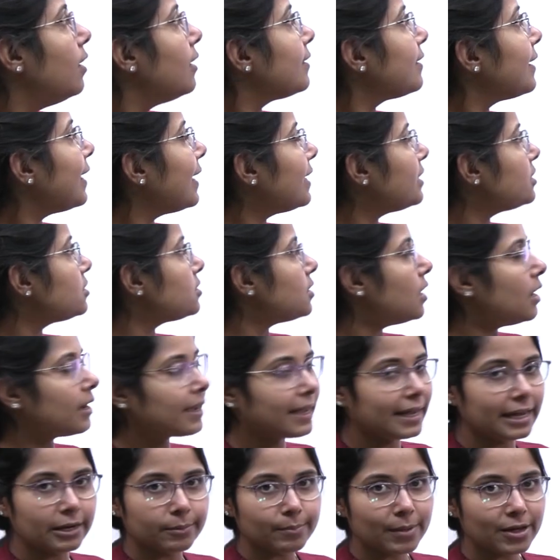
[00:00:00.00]
Next,
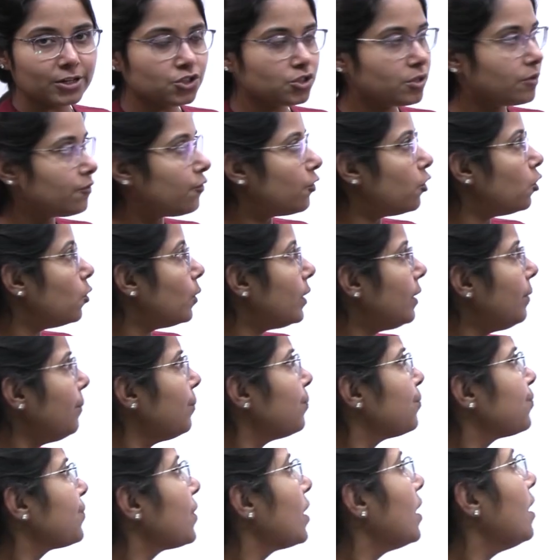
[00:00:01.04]
again match the following.
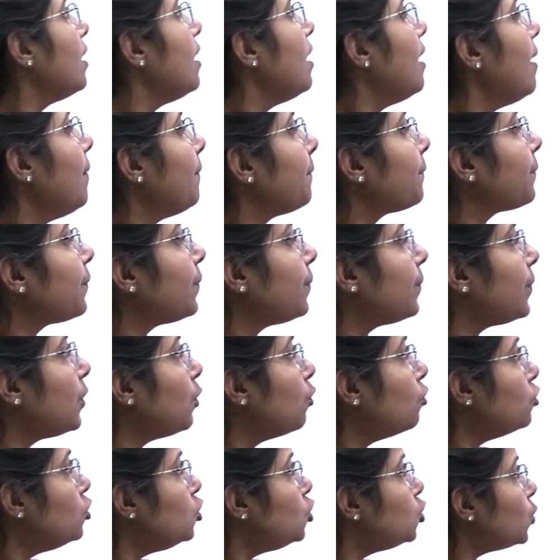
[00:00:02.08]

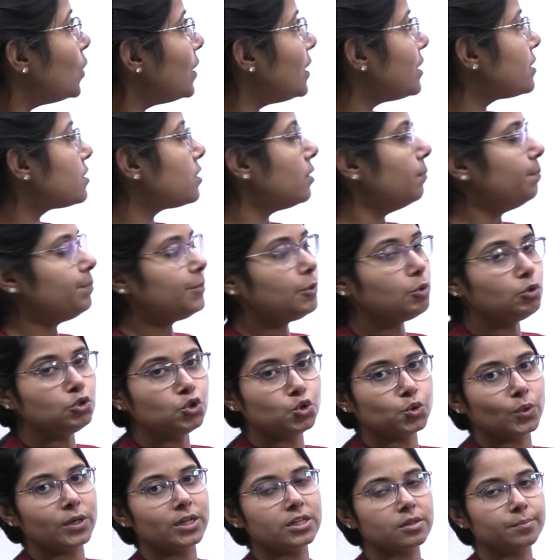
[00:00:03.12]
Mutualism.
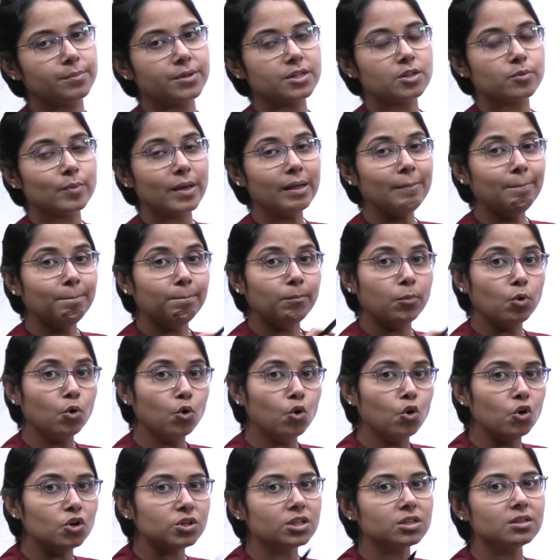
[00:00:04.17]
Mutualism is where
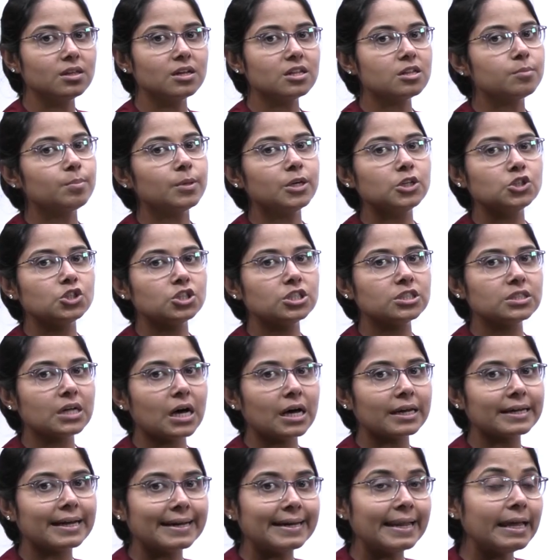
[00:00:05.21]
both the species
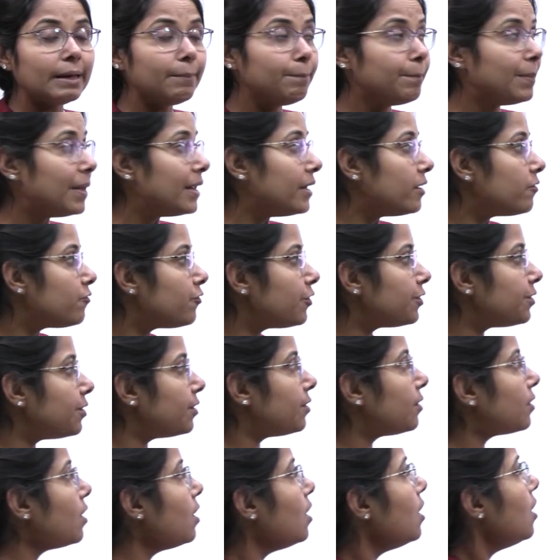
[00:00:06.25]
are getting
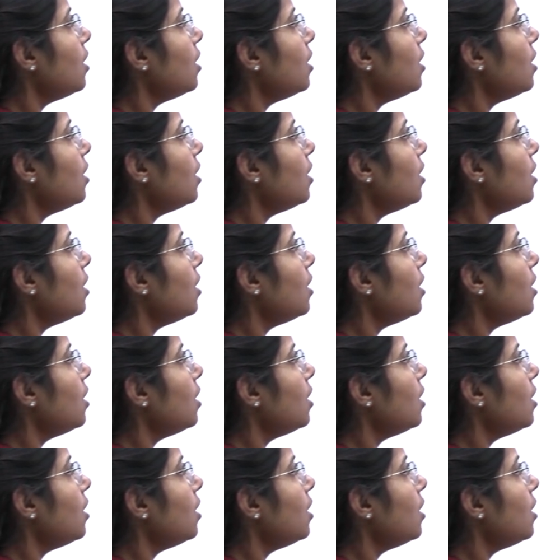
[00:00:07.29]
benefited.